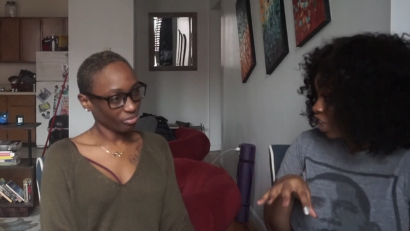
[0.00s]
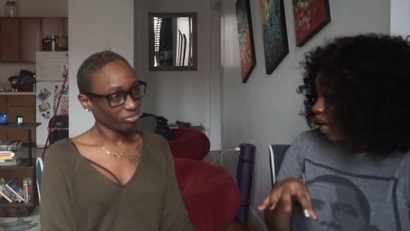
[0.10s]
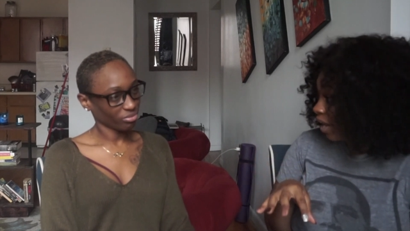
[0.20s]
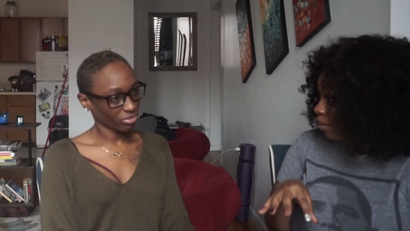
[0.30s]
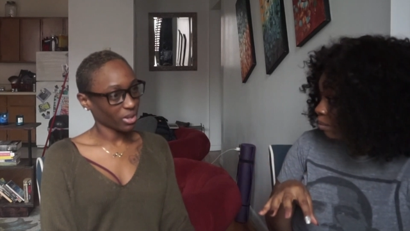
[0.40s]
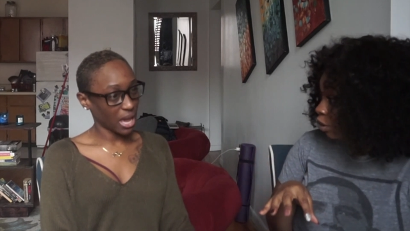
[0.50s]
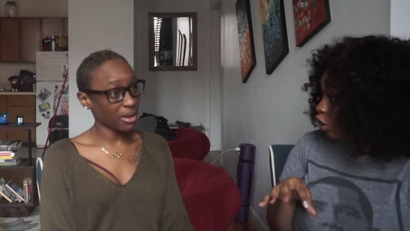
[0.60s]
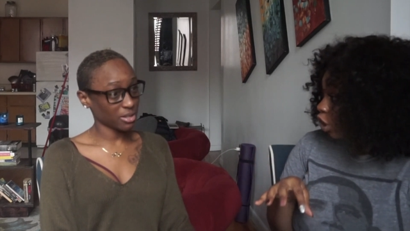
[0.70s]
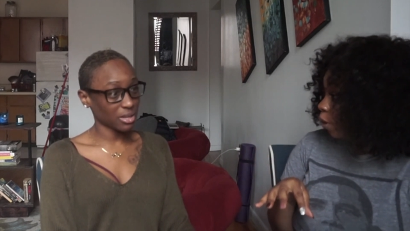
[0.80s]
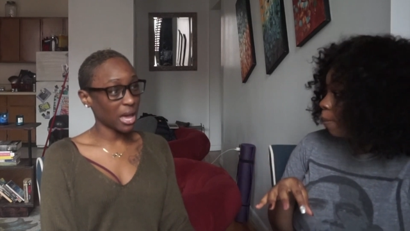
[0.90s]
Speaker 1: a job. You
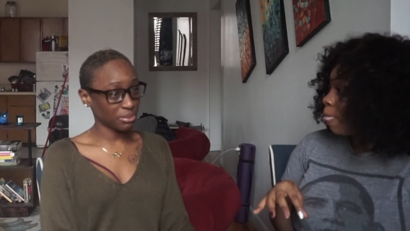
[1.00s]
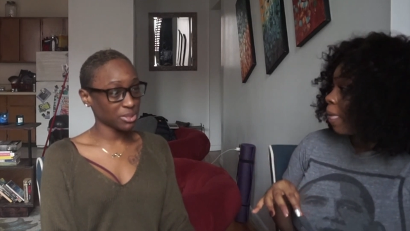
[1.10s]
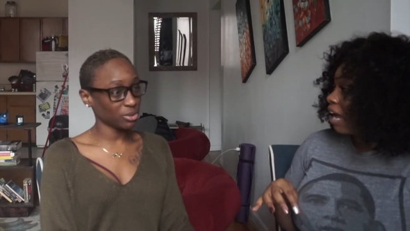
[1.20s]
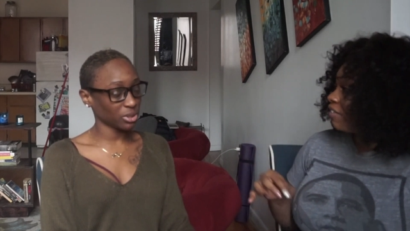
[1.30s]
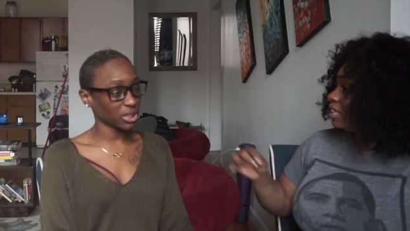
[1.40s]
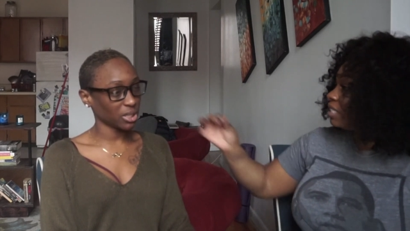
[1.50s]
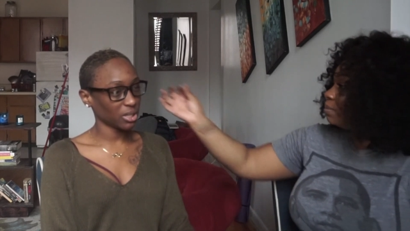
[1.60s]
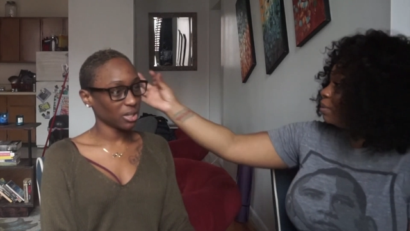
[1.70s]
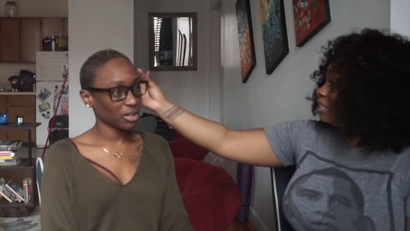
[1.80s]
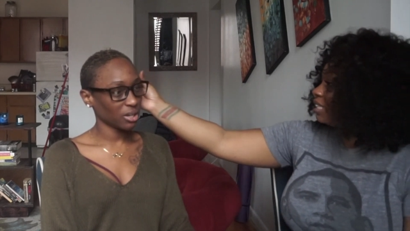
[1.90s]
I, know, absolutely. I
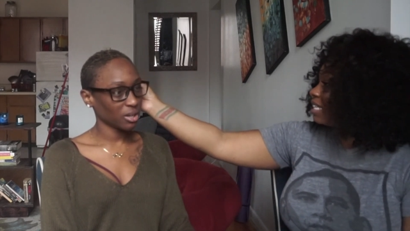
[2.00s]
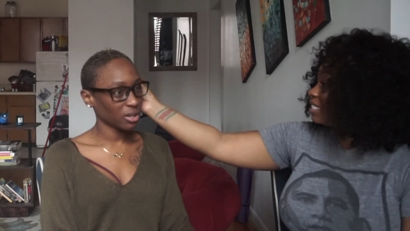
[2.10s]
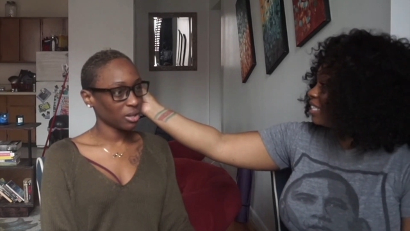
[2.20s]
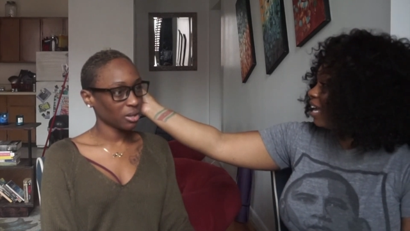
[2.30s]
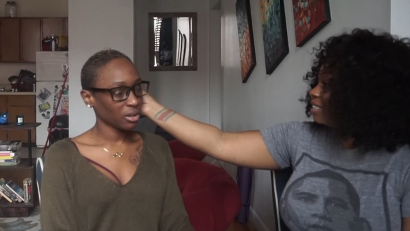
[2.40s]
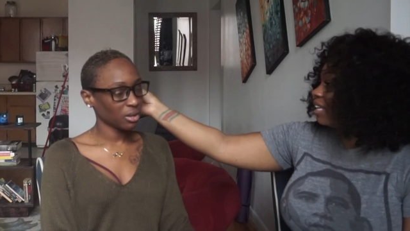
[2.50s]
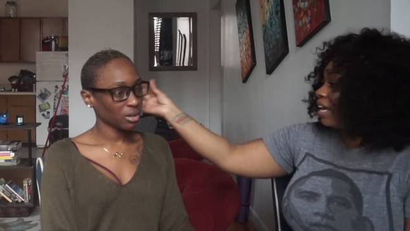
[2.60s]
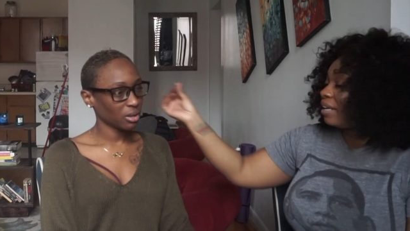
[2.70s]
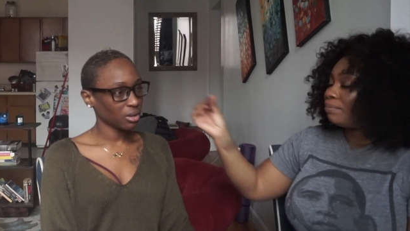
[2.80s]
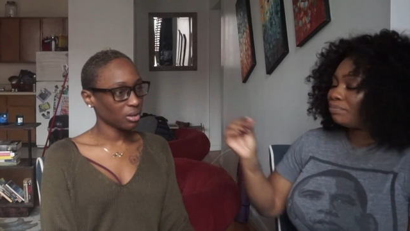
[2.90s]
read this book that said
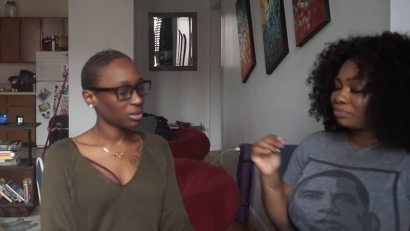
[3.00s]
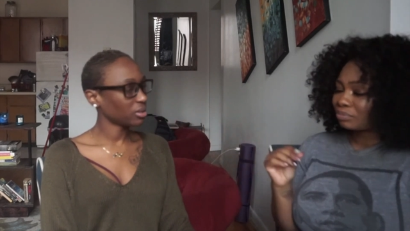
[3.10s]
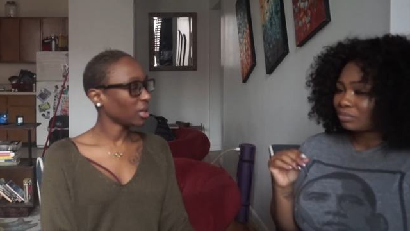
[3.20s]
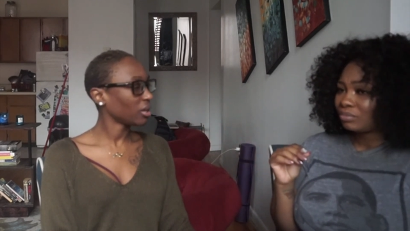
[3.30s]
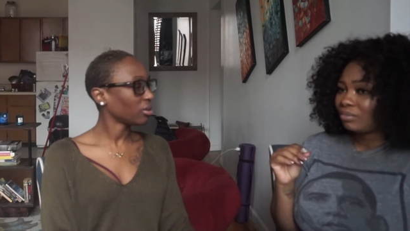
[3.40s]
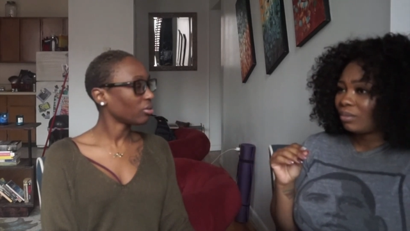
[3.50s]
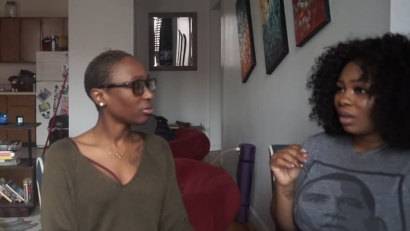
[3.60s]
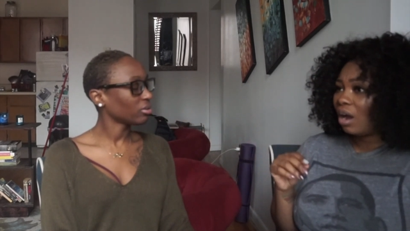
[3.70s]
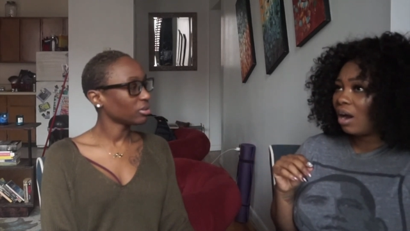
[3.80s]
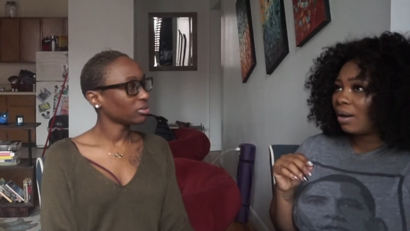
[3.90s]
that.
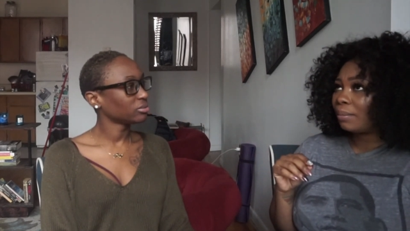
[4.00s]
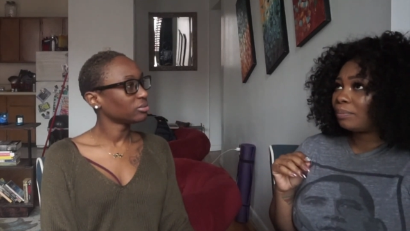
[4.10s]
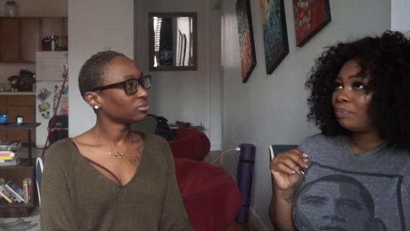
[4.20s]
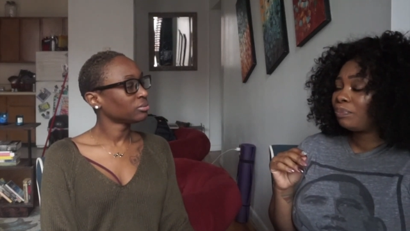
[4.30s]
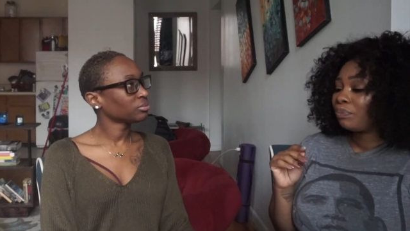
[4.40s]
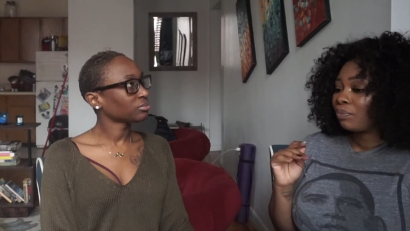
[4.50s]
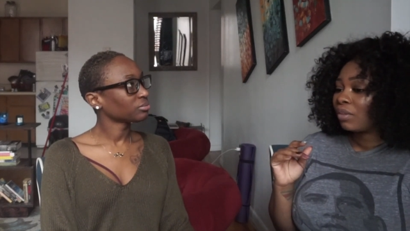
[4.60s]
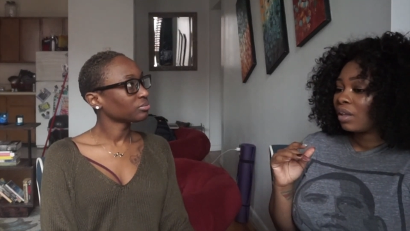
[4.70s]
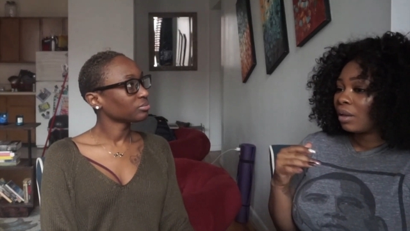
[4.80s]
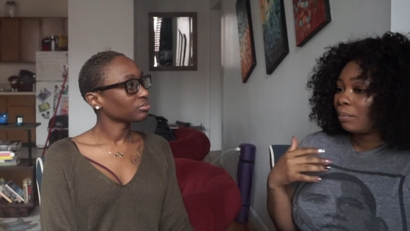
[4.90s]
Um,
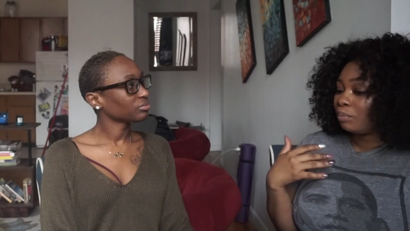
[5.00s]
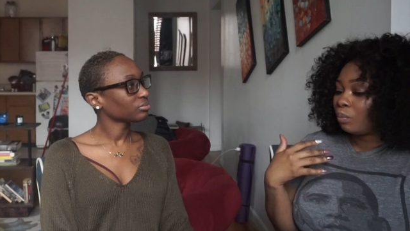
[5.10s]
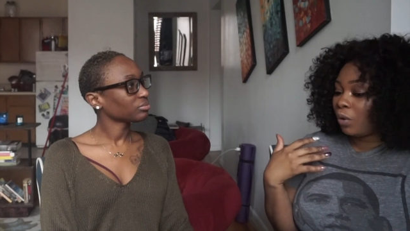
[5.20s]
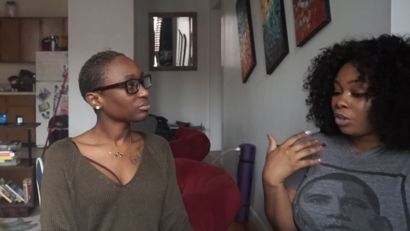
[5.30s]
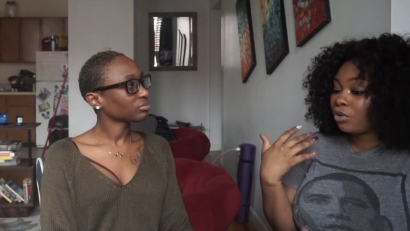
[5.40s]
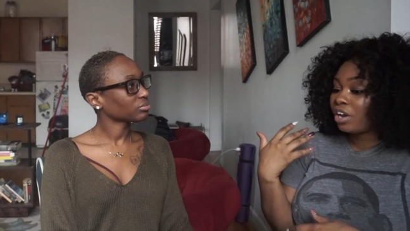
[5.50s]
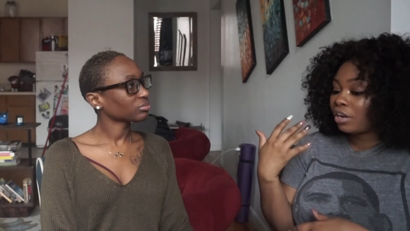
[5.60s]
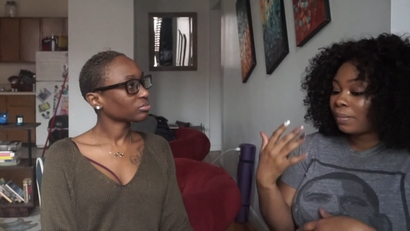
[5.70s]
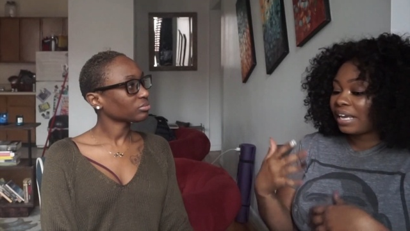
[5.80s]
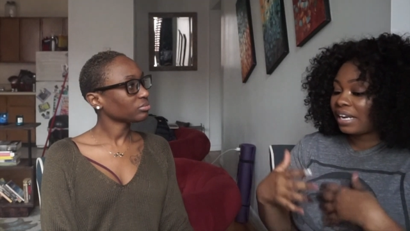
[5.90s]
when you're
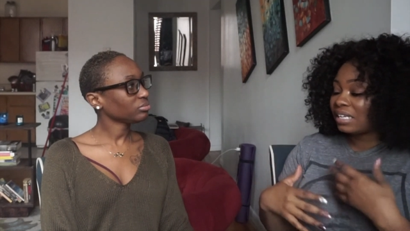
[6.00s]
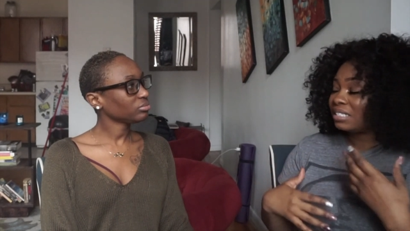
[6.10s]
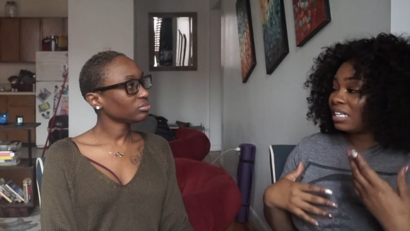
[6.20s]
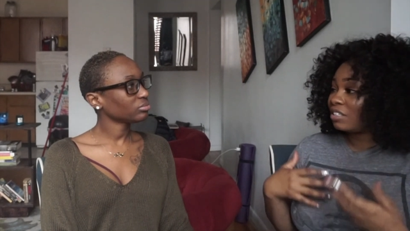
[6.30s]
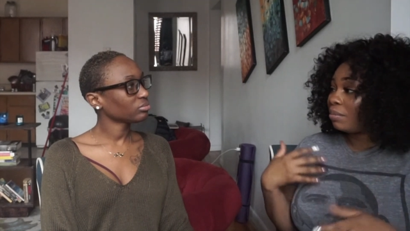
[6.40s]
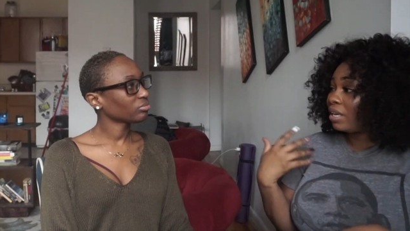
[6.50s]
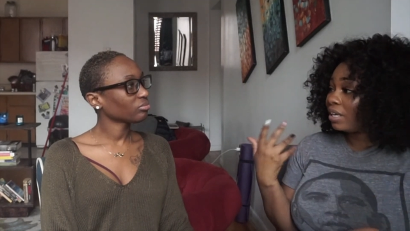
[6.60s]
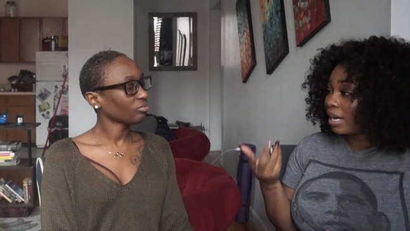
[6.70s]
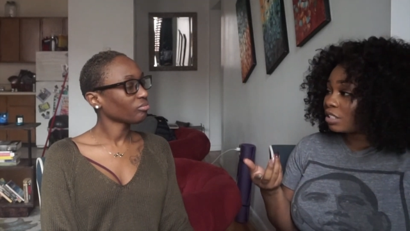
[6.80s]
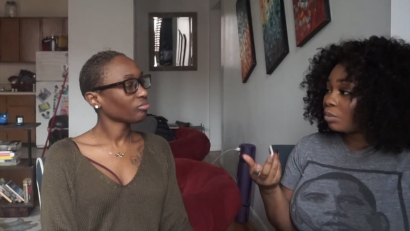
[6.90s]
in the beginning stage of
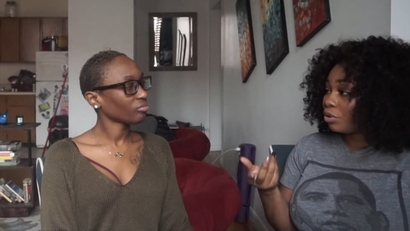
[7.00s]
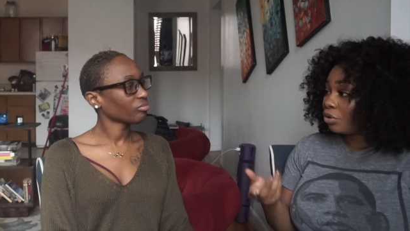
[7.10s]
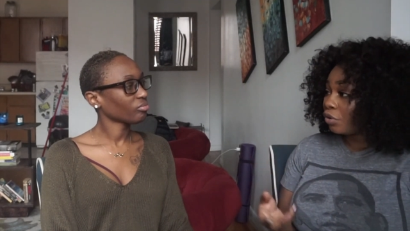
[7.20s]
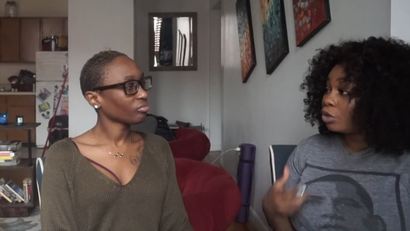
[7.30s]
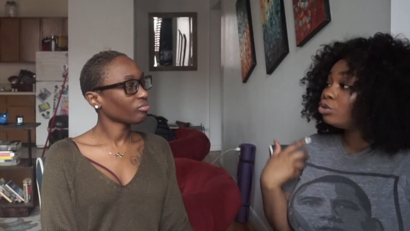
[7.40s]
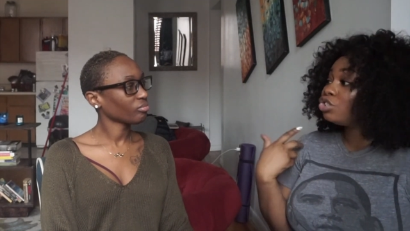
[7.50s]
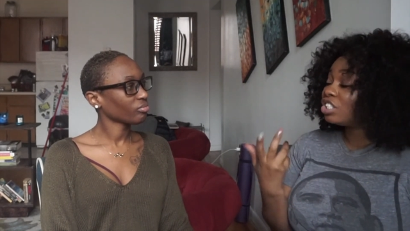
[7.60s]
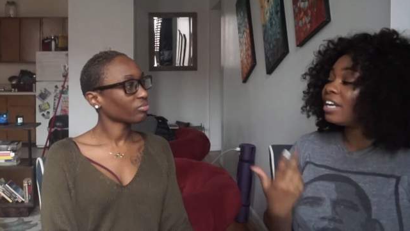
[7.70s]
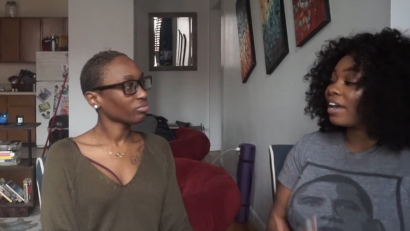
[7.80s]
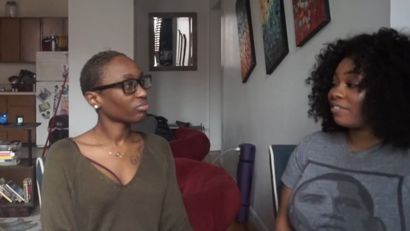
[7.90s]
being an entrepreneur, you
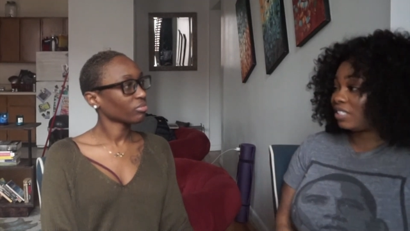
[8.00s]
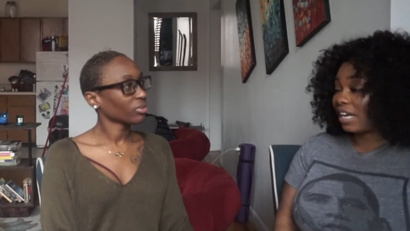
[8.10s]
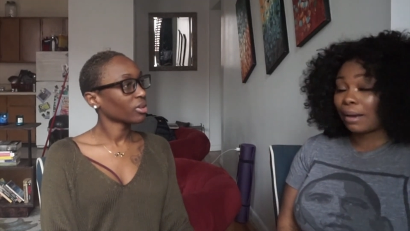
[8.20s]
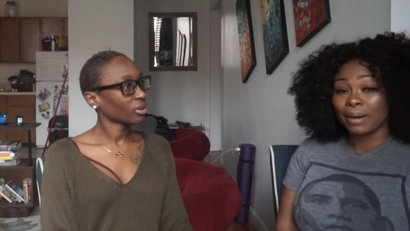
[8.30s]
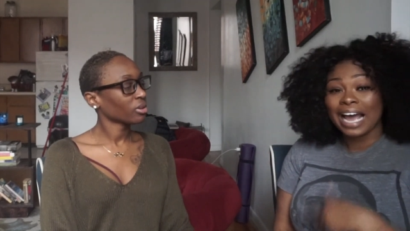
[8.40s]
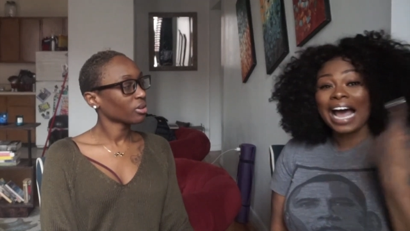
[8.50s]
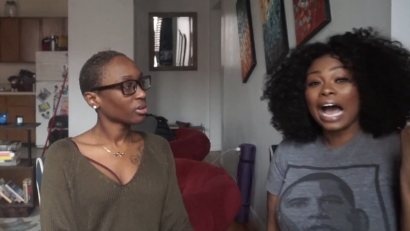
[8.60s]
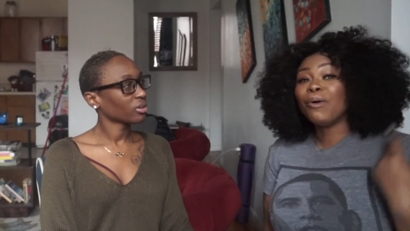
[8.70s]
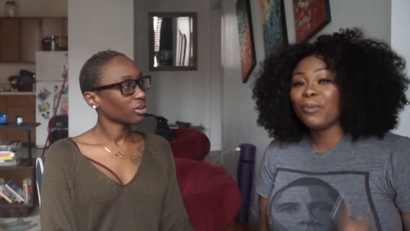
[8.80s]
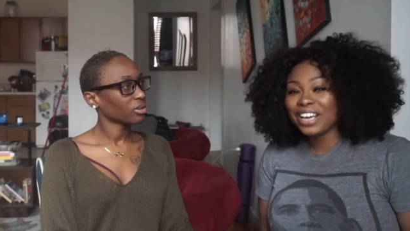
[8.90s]
should have a job. I